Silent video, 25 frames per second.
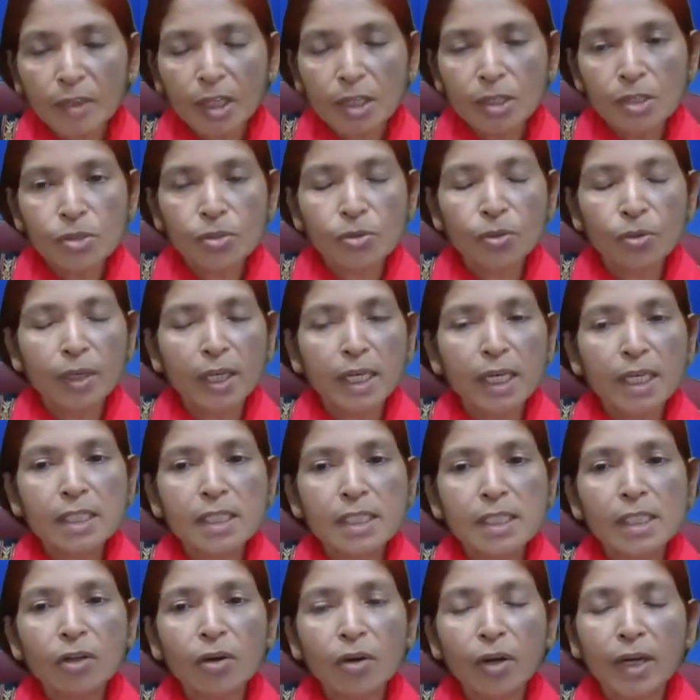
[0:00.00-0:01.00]
So
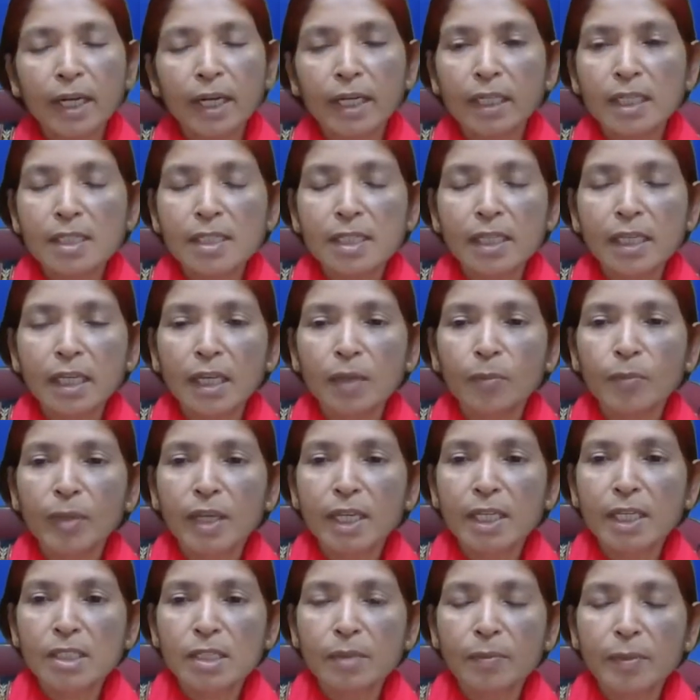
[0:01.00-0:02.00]
AC or ATC can
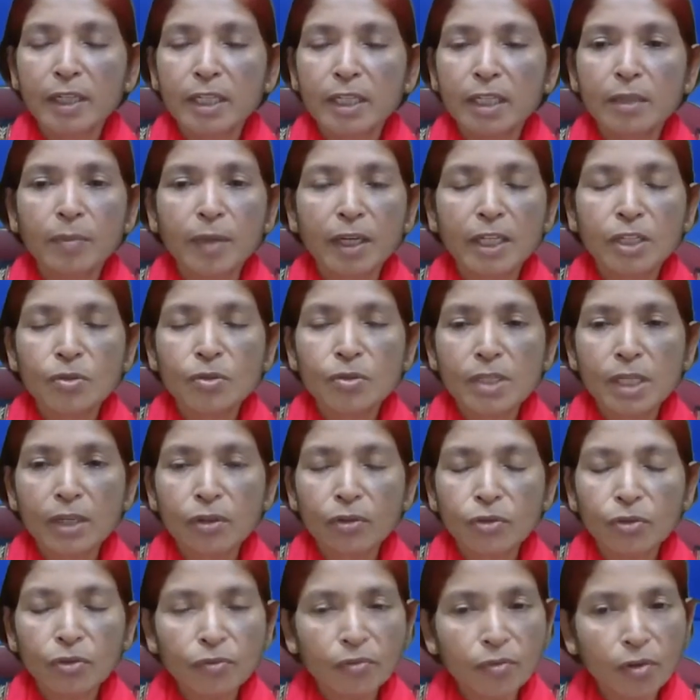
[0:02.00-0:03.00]
be estimated by
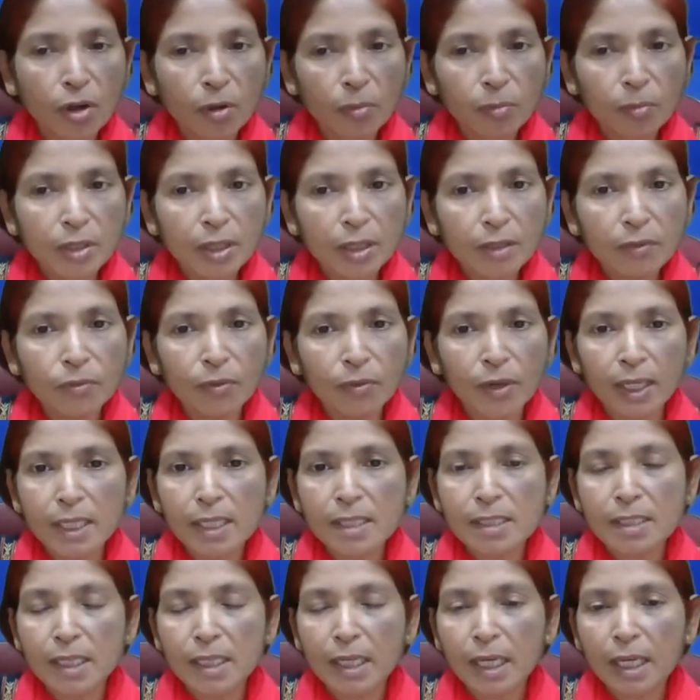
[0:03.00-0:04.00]
using two formula. One
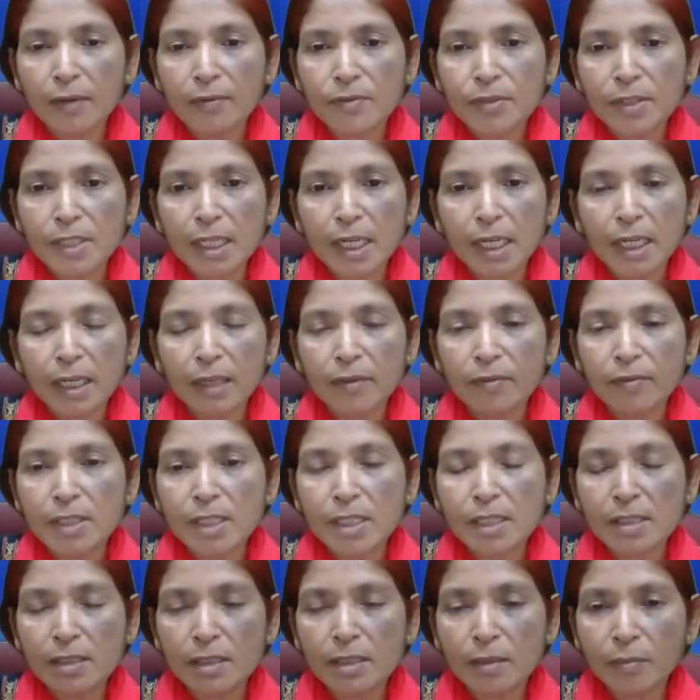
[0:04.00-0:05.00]
is AFC and
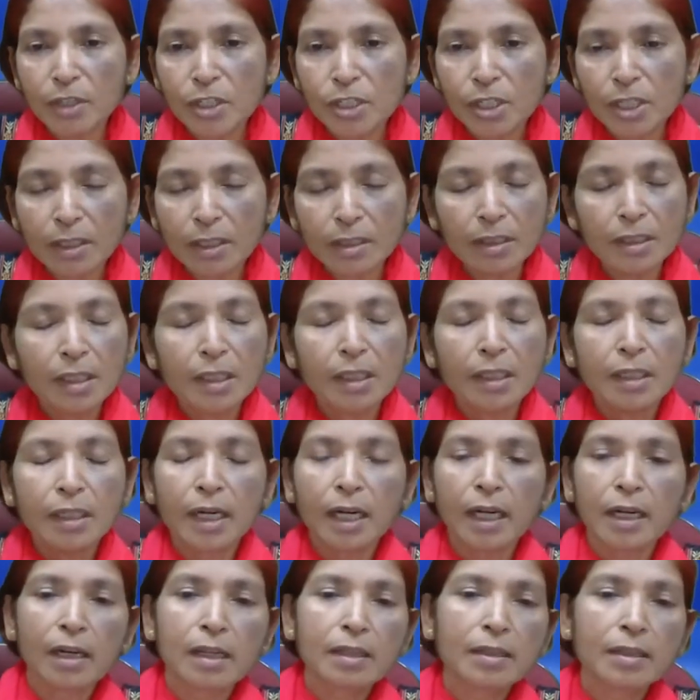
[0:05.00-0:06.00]
ABC summation,
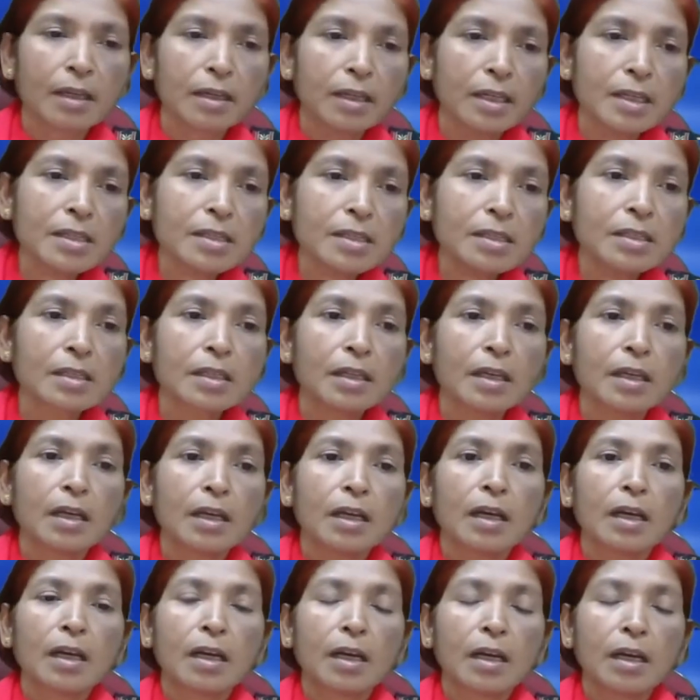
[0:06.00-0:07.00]
and other is
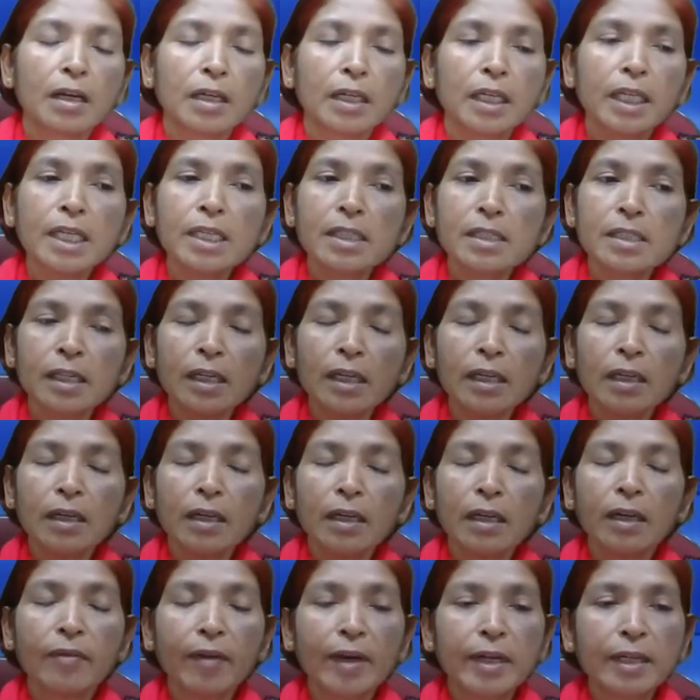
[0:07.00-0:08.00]
TC
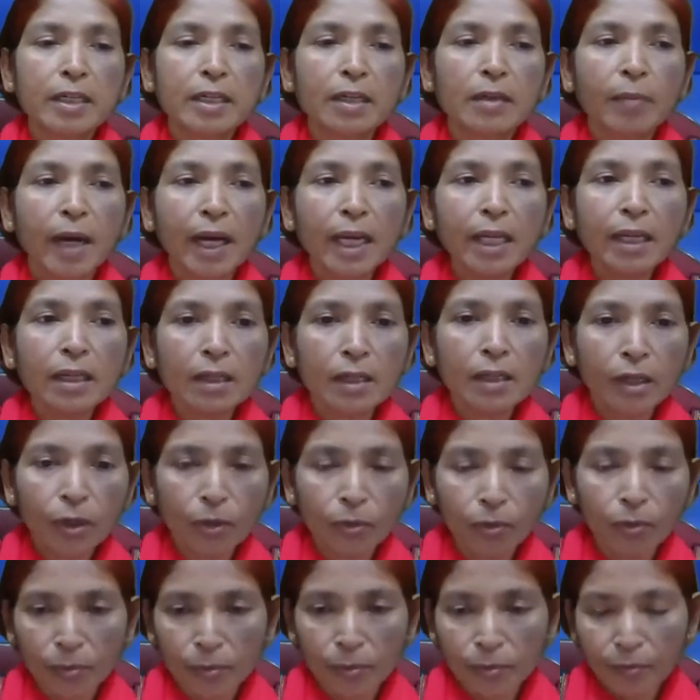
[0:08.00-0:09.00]
divided by
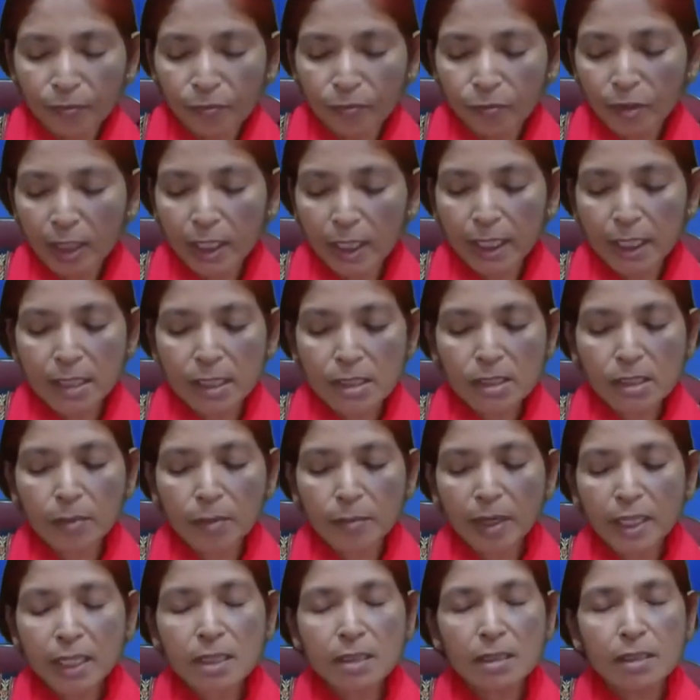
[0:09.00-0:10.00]
Q. We can
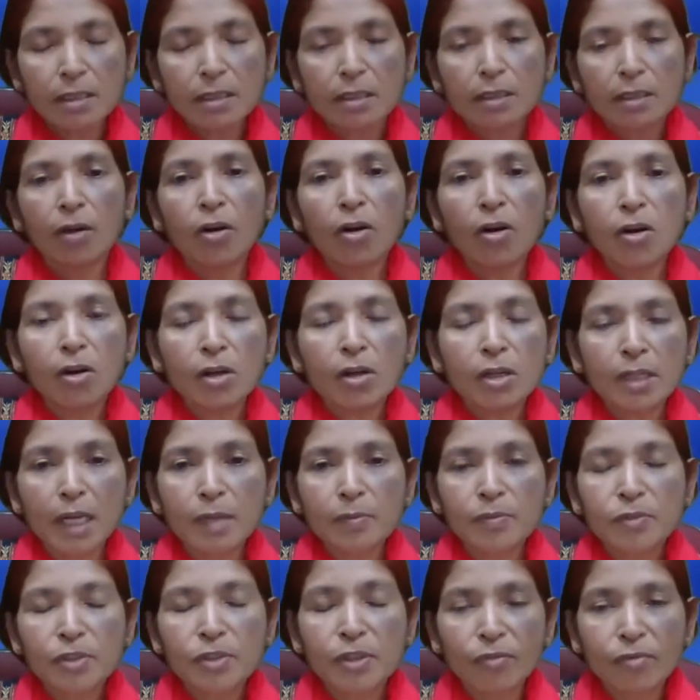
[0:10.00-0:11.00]
estimate all
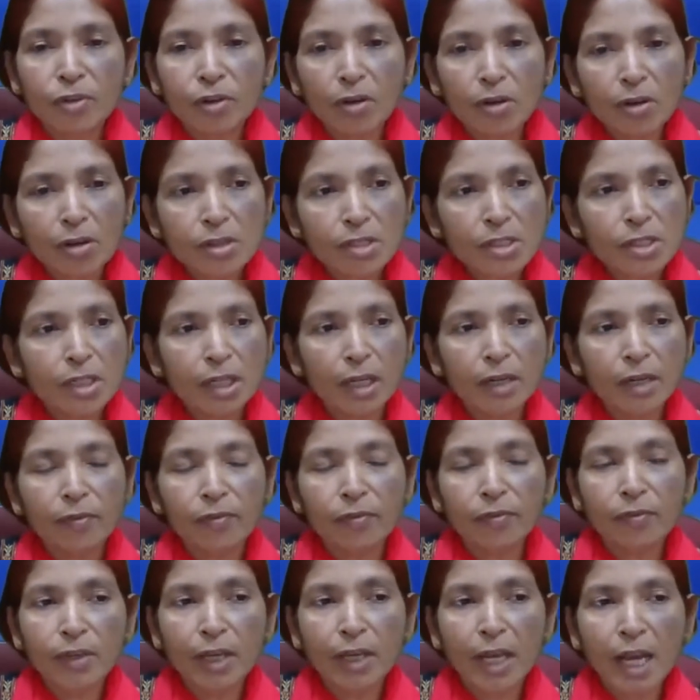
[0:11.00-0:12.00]
types of cost if
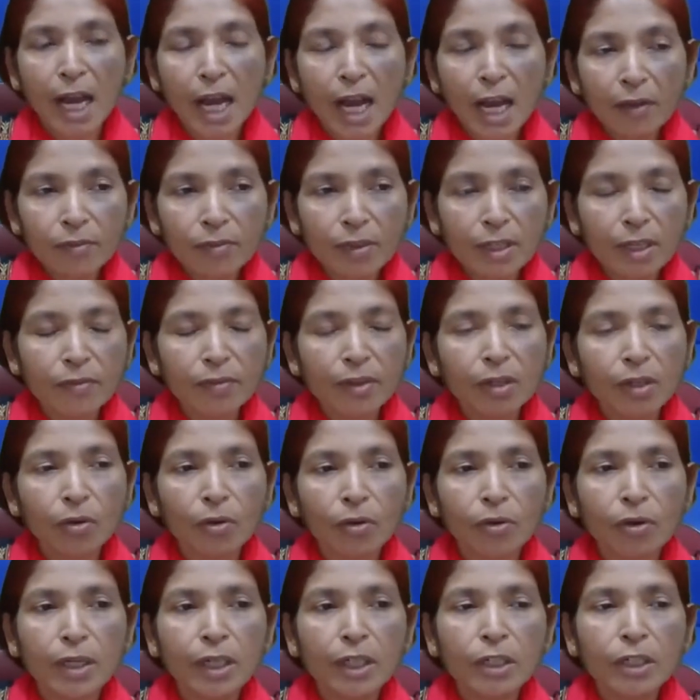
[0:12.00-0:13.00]
we have given
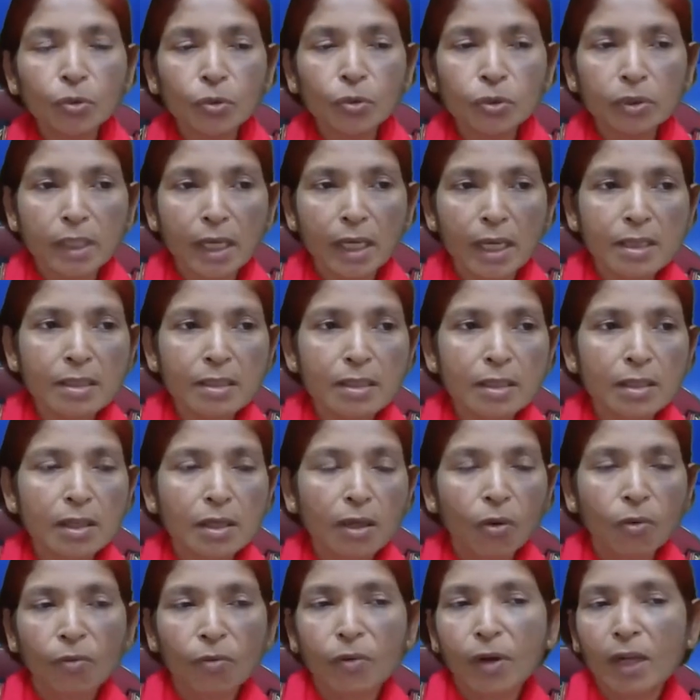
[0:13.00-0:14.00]
only two things.
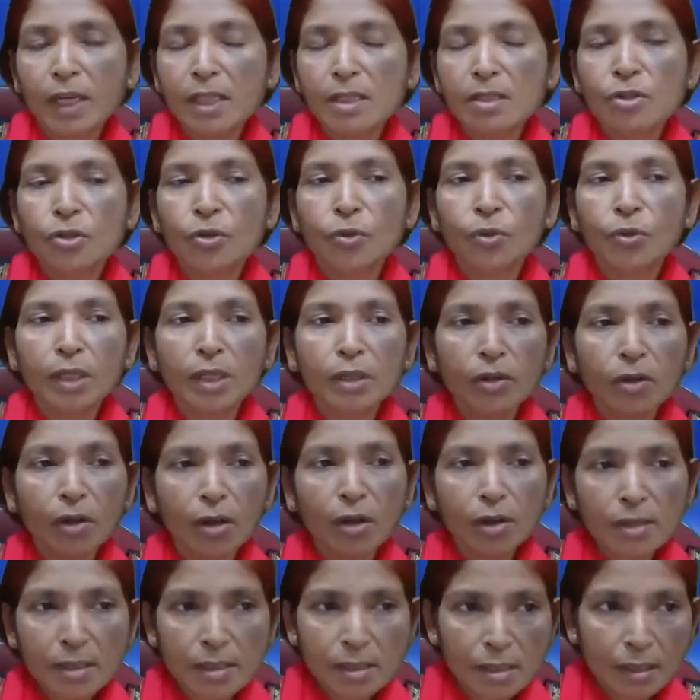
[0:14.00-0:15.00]
One is total
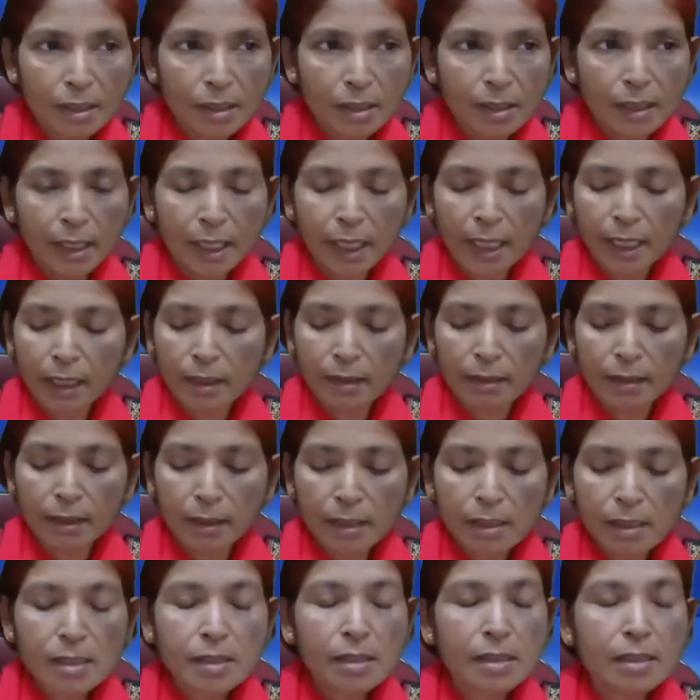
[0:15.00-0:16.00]
cost and other
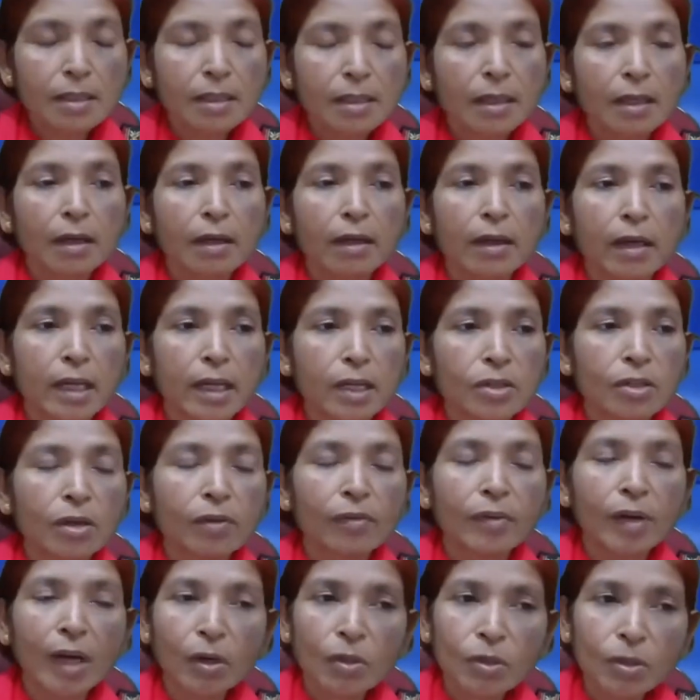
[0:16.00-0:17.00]
is rate
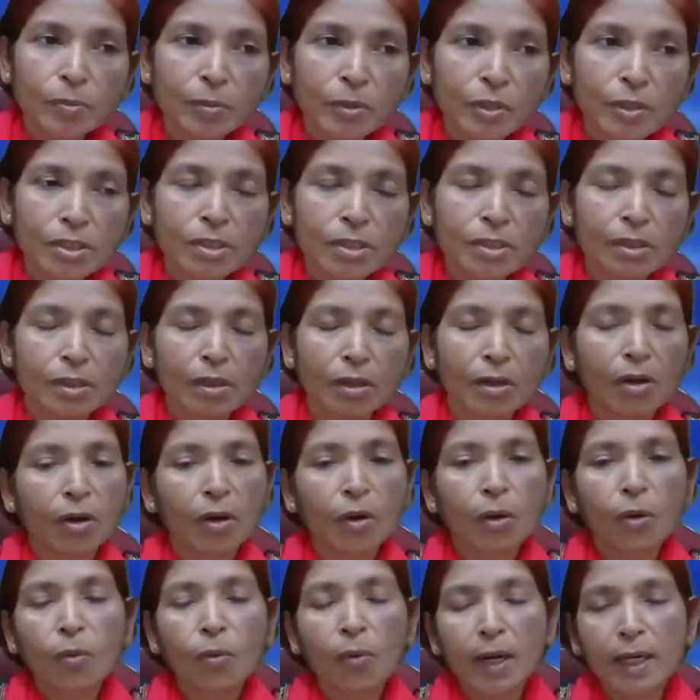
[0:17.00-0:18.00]
of output
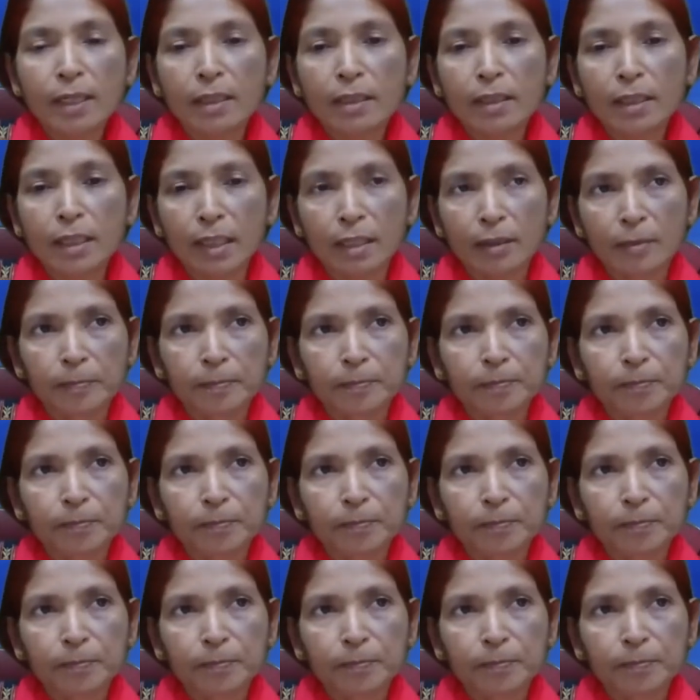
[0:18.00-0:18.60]
or quantity.